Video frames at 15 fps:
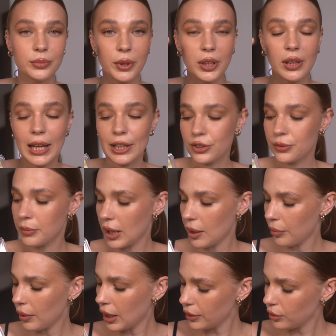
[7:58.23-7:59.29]
my lash
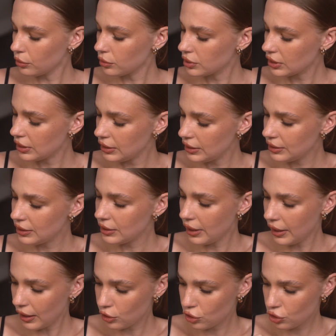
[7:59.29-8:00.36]
map. I use Easy
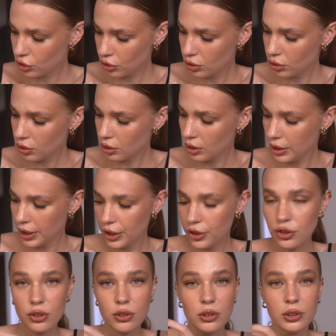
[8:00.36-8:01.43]
Tension
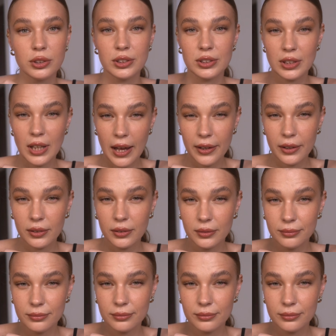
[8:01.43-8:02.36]
Natural Style